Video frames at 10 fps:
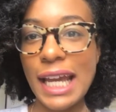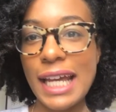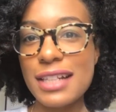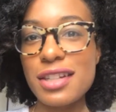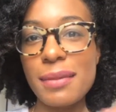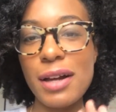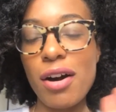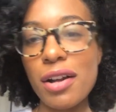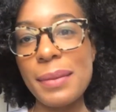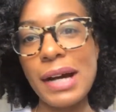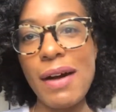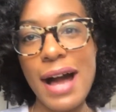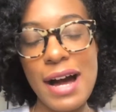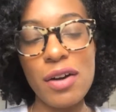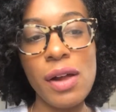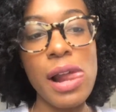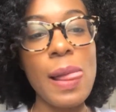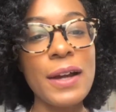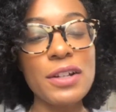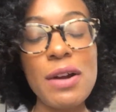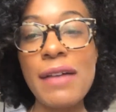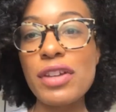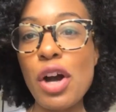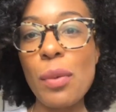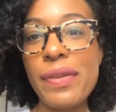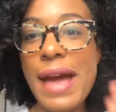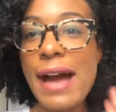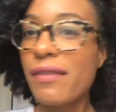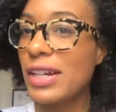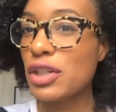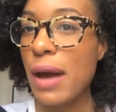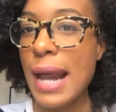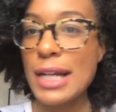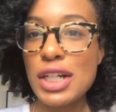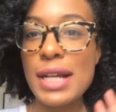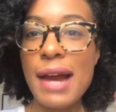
and it's going to be all about how you don't have to go with every strategy,